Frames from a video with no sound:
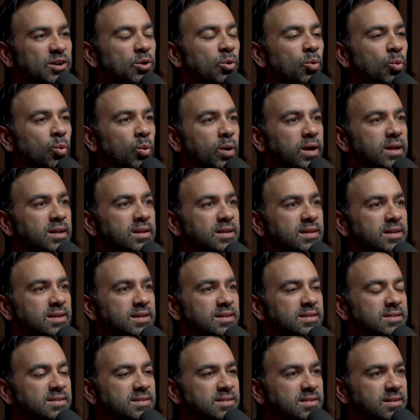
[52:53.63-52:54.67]
is. When
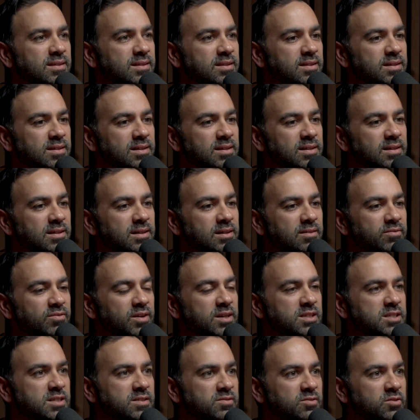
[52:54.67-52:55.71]
is the
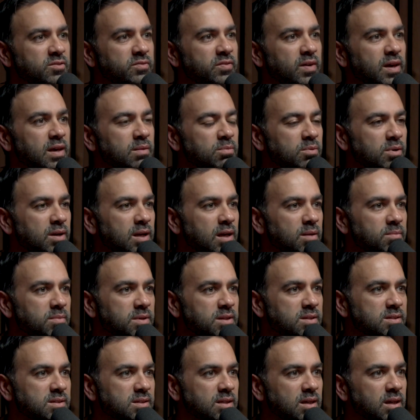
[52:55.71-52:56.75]
festival of Abraham in
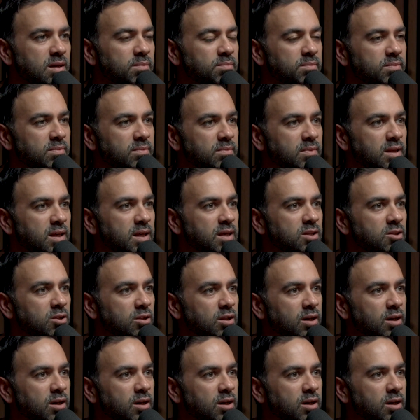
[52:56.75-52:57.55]
Islam? I have Eid no